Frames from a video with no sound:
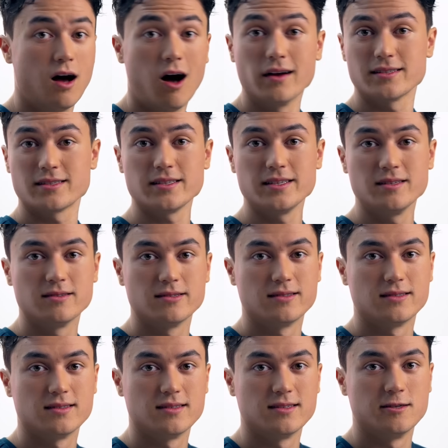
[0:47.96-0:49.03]
Honestly,
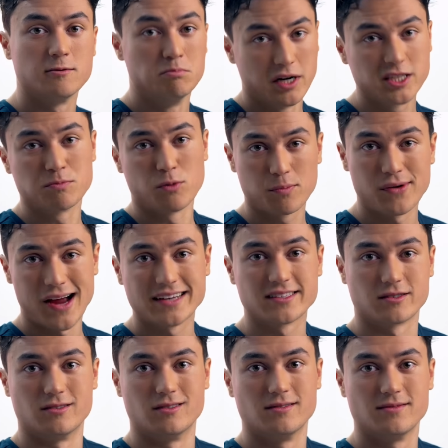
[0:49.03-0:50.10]
much more
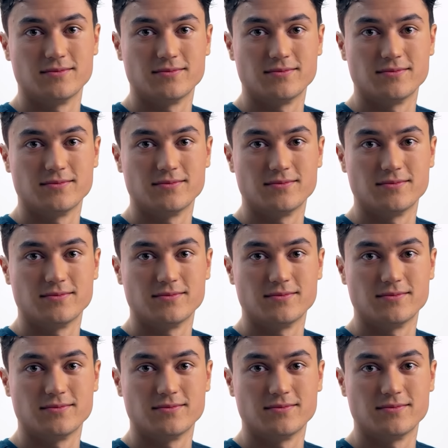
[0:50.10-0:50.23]
practical.